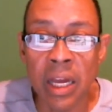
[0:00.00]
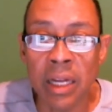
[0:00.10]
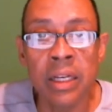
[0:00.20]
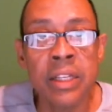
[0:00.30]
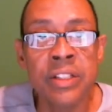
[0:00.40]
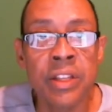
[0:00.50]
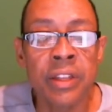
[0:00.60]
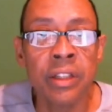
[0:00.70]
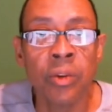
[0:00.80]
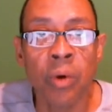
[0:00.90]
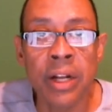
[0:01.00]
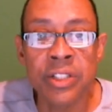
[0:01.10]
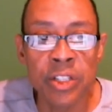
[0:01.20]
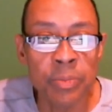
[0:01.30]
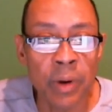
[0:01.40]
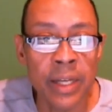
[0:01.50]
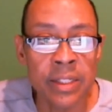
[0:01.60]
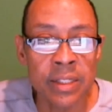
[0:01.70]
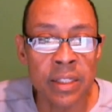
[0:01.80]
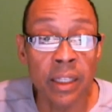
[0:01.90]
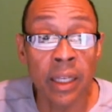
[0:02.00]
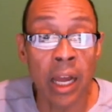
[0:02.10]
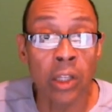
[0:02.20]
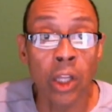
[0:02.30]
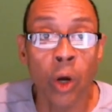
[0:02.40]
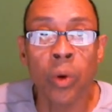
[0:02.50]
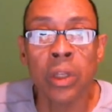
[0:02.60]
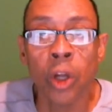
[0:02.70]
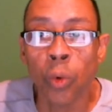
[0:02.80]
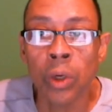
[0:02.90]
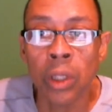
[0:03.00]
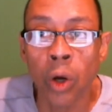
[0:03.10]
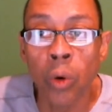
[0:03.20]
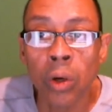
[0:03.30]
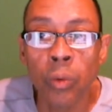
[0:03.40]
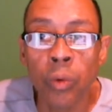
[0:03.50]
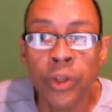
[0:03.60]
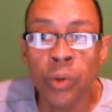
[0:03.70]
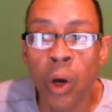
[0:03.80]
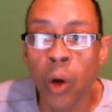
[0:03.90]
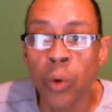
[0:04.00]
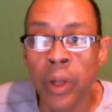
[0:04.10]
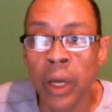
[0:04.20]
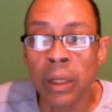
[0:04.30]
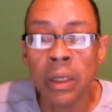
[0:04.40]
not an easy thing to watch these prices sink down lower and lower and lower when you own an